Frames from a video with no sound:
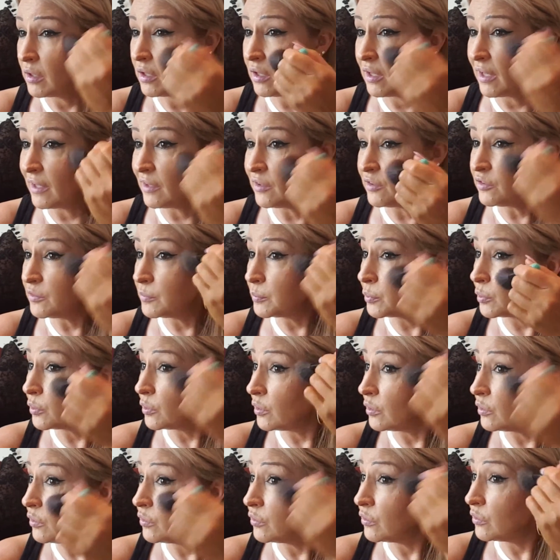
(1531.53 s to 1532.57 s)
And just
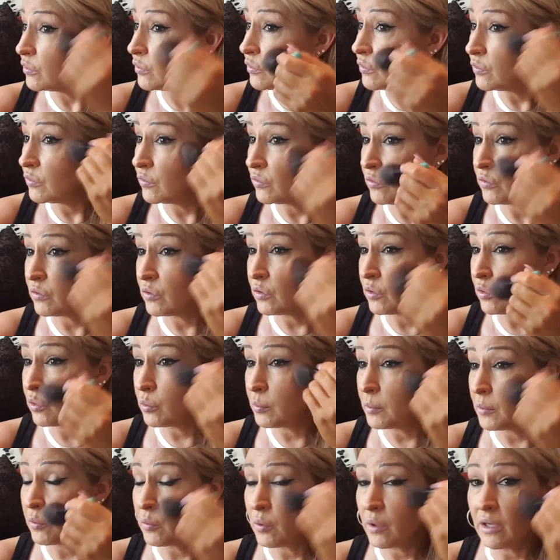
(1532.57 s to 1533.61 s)
put a little
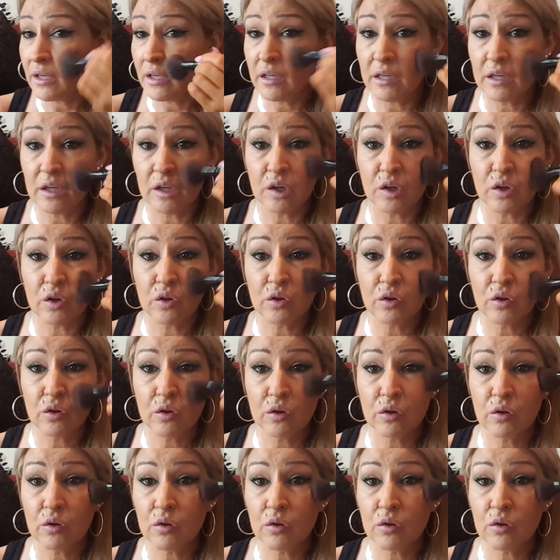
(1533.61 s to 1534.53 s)
bit right here.